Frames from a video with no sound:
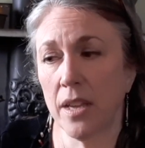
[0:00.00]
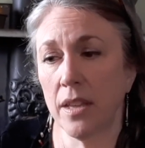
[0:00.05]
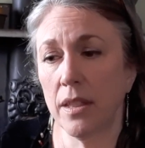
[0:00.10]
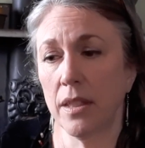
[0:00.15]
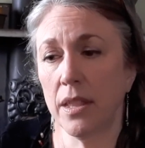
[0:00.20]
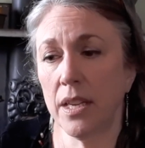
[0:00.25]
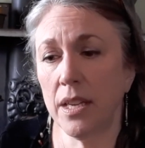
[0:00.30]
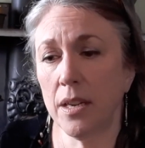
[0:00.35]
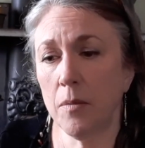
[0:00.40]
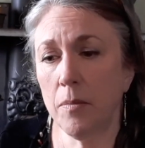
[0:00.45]

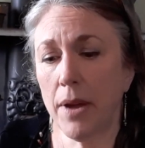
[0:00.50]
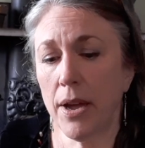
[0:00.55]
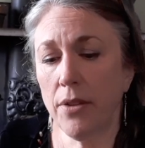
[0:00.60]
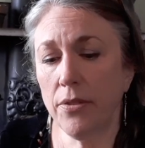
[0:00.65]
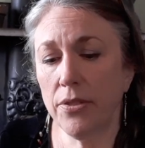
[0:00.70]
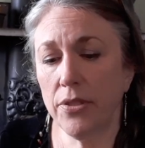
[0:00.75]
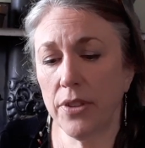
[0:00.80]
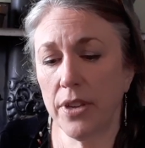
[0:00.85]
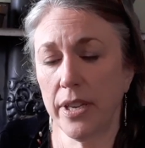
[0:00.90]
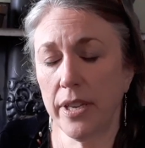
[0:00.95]
Think
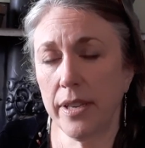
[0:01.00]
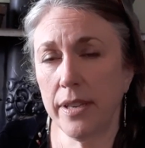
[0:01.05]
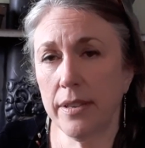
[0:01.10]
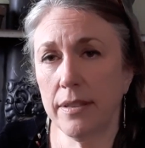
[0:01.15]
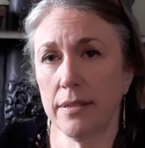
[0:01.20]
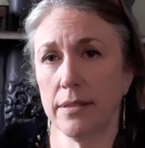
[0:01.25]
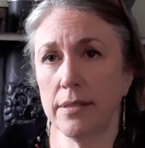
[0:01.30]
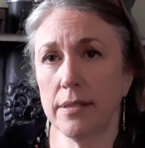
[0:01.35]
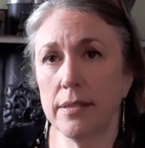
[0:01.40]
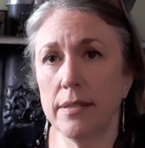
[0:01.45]
about
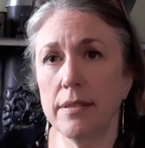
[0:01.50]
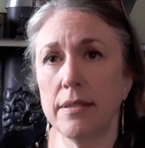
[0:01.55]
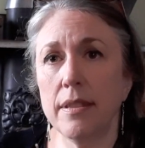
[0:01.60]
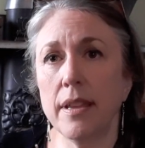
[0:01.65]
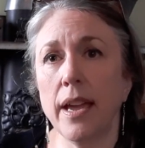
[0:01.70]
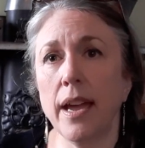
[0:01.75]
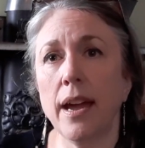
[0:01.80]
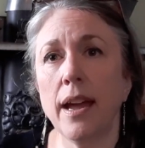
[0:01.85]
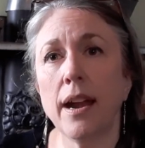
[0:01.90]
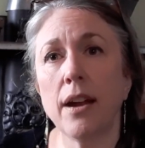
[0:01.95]
things
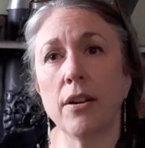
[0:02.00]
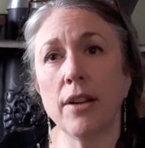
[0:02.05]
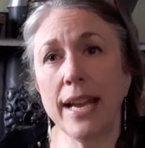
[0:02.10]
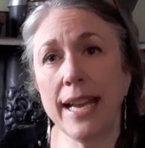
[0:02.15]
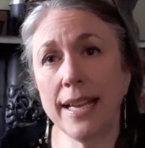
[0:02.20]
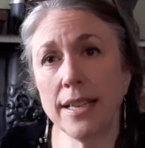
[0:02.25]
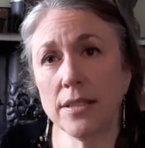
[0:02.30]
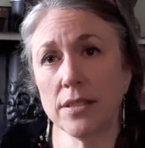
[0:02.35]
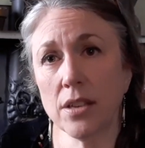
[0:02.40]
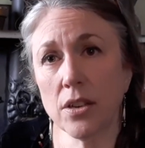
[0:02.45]
that our
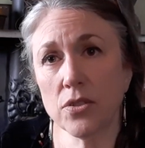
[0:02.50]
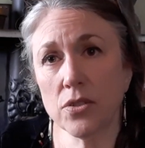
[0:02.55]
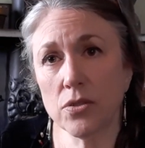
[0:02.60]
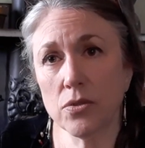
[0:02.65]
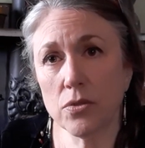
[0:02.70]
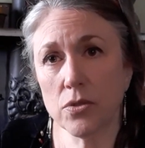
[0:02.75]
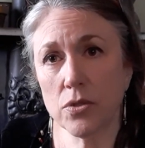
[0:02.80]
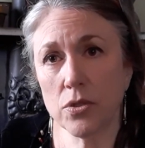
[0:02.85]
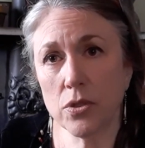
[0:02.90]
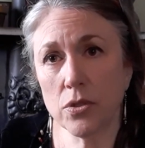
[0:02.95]

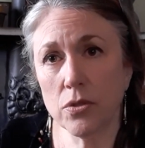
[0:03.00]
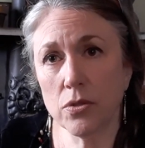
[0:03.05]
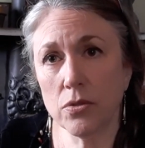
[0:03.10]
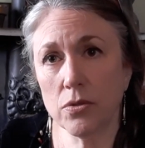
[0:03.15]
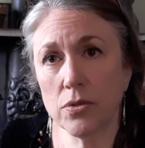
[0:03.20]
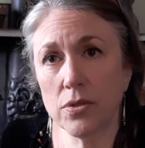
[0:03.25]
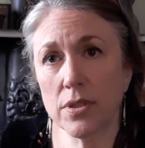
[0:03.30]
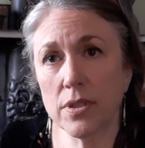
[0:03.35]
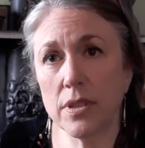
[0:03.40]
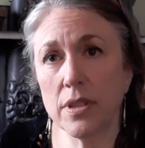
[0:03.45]
ancestors
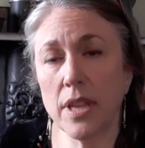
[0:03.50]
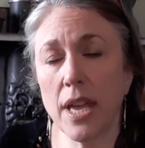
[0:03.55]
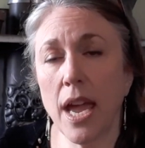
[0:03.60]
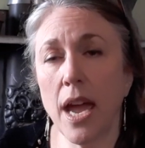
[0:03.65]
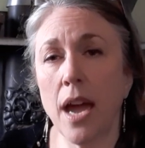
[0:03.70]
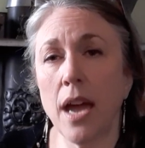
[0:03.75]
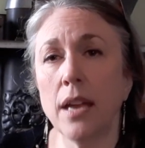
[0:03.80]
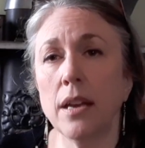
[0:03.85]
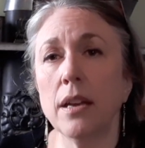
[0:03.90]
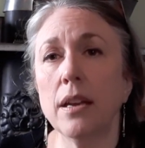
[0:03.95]
used
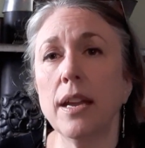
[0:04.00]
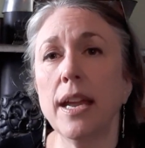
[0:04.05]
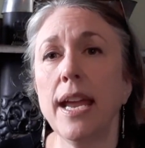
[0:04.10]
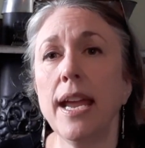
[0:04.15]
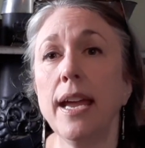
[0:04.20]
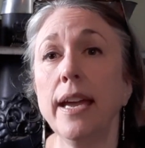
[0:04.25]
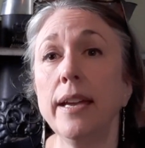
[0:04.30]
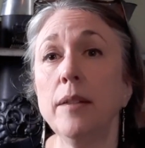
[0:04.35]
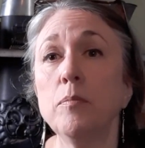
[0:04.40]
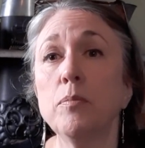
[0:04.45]
that
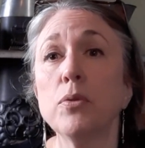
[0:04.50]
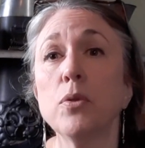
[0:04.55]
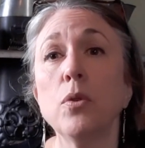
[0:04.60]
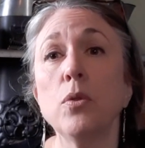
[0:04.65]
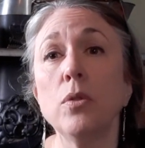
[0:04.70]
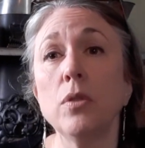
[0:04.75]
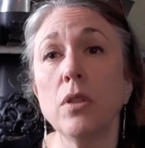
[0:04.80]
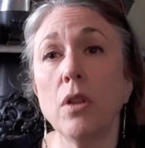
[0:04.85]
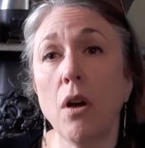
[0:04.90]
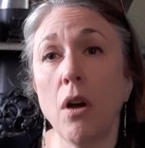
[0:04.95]
had
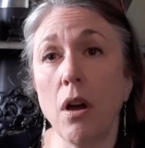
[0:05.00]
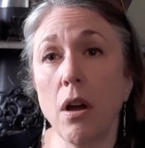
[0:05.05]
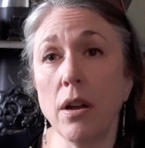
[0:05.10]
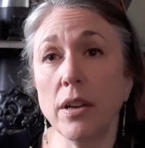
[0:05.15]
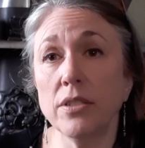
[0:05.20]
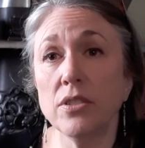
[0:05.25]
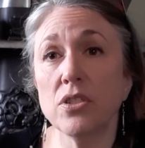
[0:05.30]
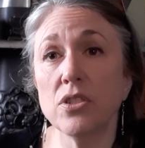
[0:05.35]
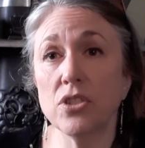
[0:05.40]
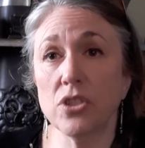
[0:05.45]

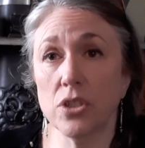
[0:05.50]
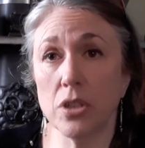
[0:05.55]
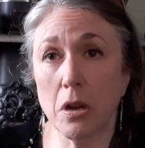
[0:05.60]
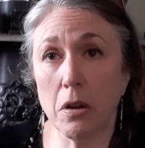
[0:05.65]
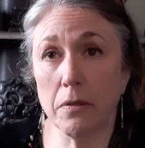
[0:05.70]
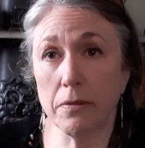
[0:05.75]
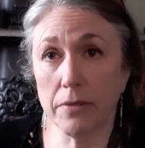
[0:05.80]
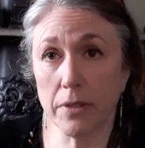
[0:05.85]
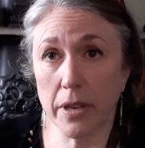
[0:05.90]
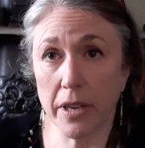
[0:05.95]
prolonged
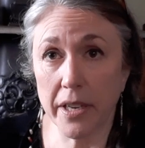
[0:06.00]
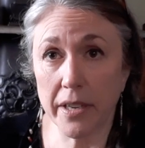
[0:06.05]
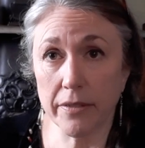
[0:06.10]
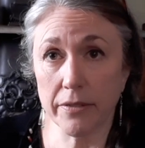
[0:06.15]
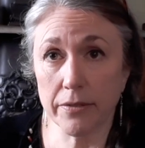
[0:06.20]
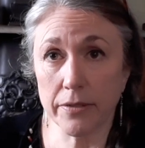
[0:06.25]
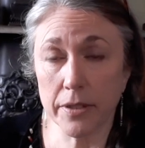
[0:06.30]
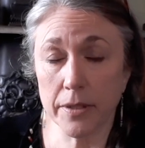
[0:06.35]
shelf life.